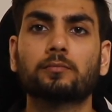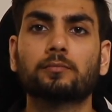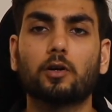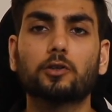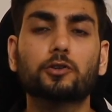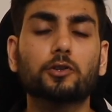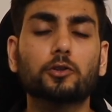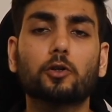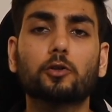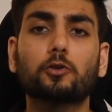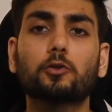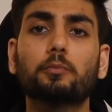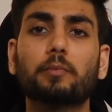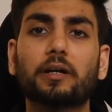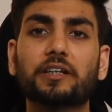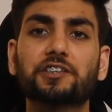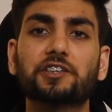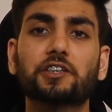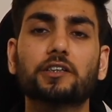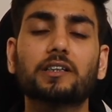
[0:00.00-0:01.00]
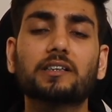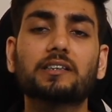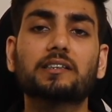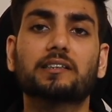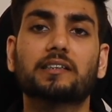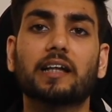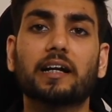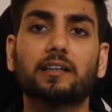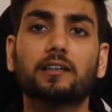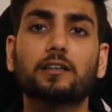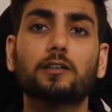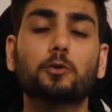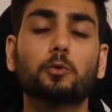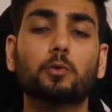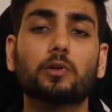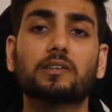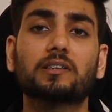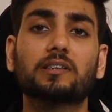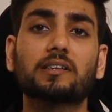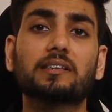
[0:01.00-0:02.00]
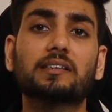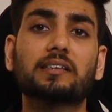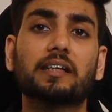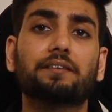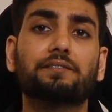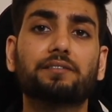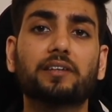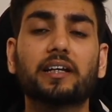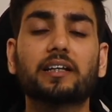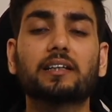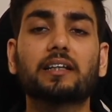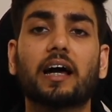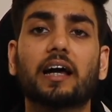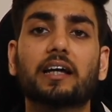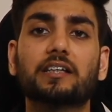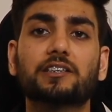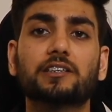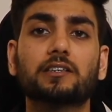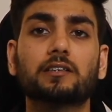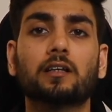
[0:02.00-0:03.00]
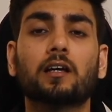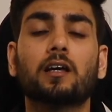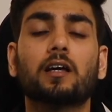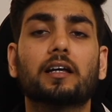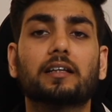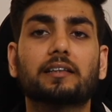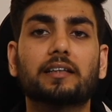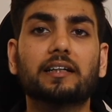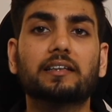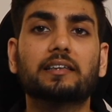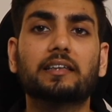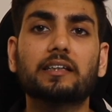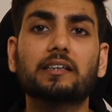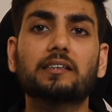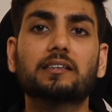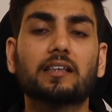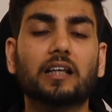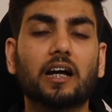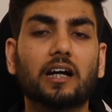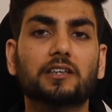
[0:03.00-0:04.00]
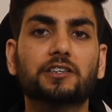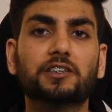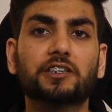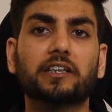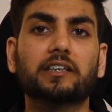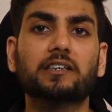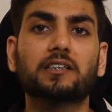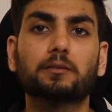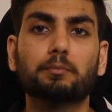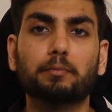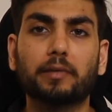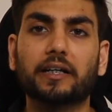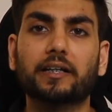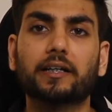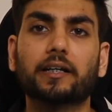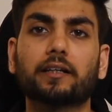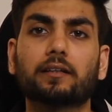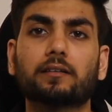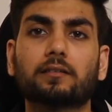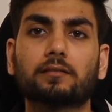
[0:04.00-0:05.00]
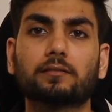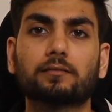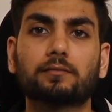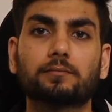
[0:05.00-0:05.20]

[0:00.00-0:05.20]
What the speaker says: Also, not to mention the standard towards the safety and hygiene that these large chains maintain.